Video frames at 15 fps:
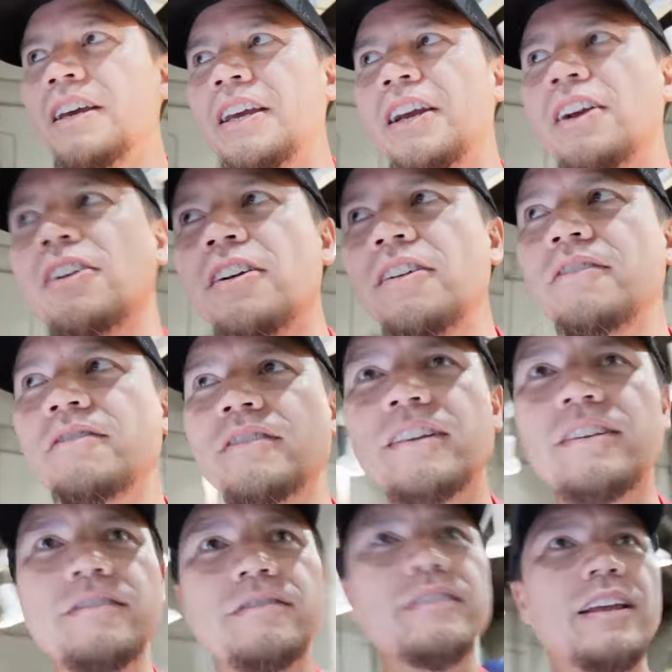here,
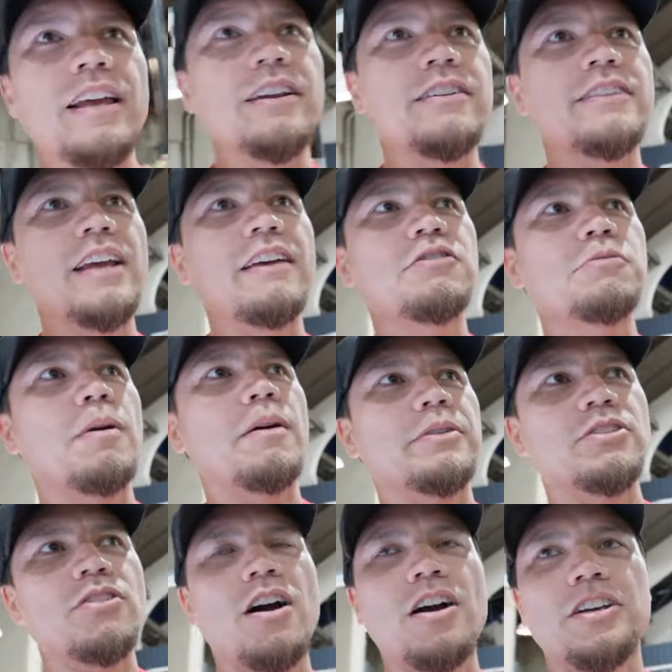and Dave's
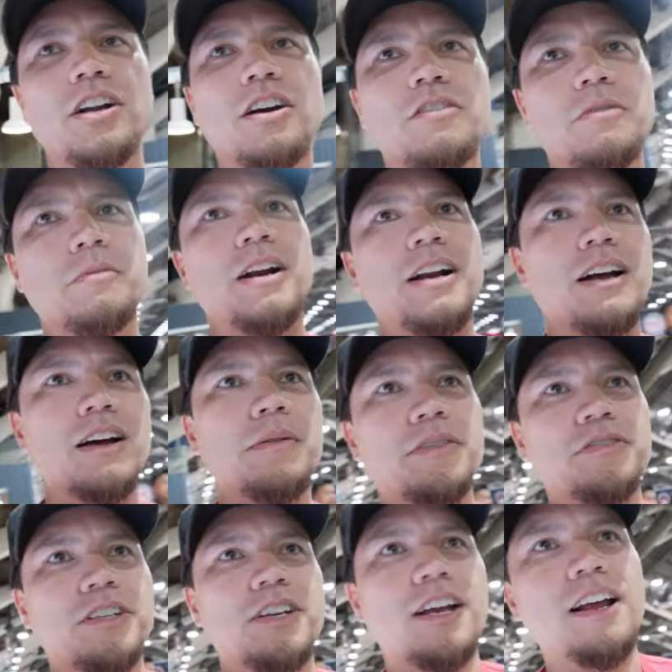probably talking over him right now. I'm going
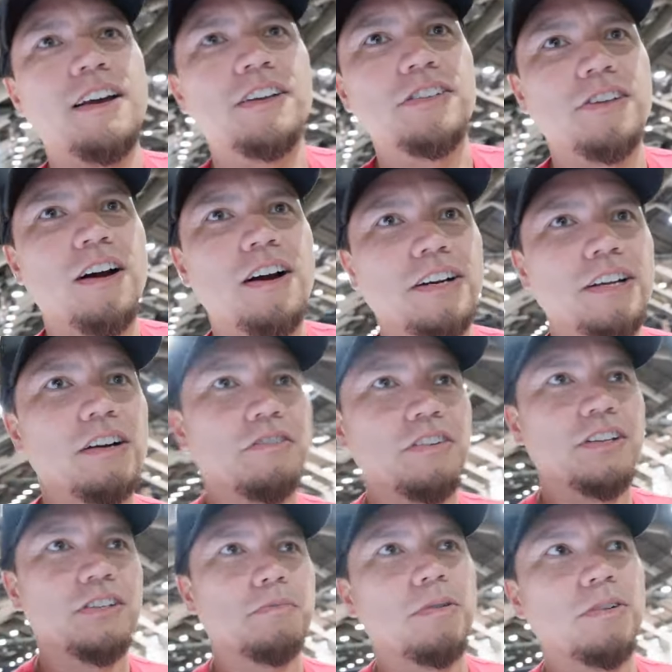to have to cut out his audio
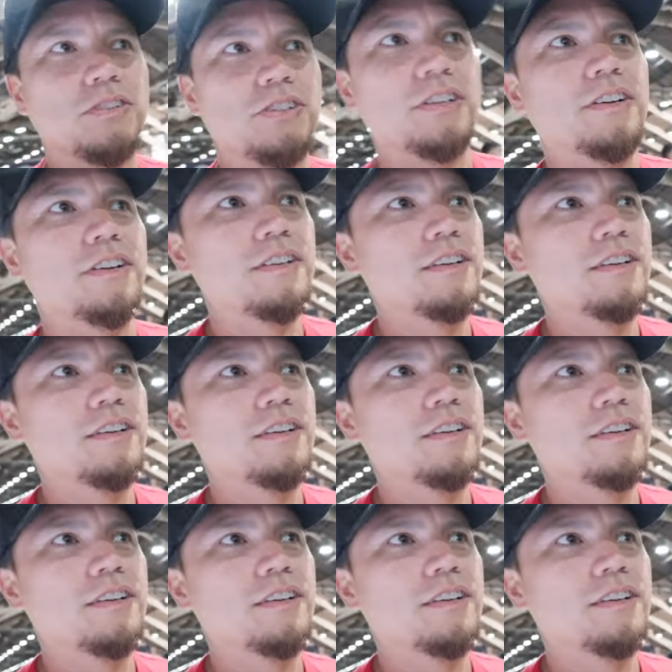for this portion.